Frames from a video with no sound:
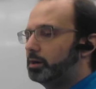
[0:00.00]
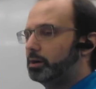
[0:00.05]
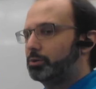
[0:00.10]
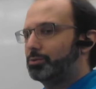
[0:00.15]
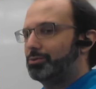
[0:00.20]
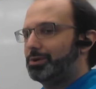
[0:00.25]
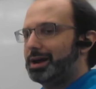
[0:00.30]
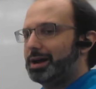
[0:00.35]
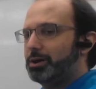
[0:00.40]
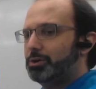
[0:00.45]

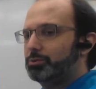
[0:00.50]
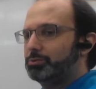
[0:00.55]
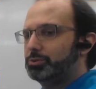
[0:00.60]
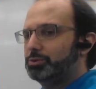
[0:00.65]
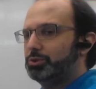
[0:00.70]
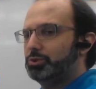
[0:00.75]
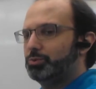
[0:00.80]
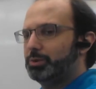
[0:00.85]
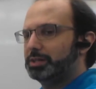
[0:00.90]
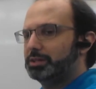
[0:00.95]

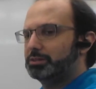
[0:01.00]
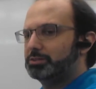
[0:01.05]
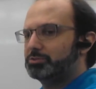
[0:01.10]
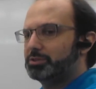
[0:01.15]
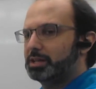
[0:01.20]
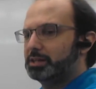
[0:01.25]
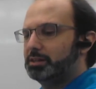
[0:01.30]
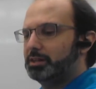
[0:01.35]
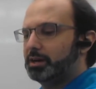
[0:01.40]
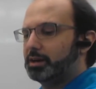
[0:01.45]
around, you went
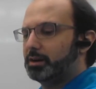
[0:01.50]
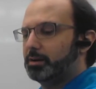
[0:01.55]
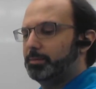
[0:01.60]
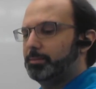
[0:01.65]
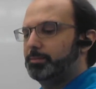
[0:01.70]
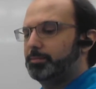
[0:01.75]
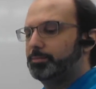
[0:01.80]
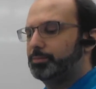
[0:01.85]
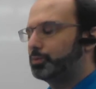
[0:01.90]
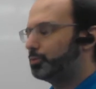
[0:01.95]
straight there.
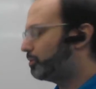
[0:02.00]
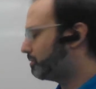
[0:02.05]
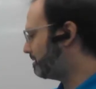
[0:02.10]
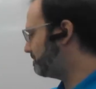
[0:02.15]
What do I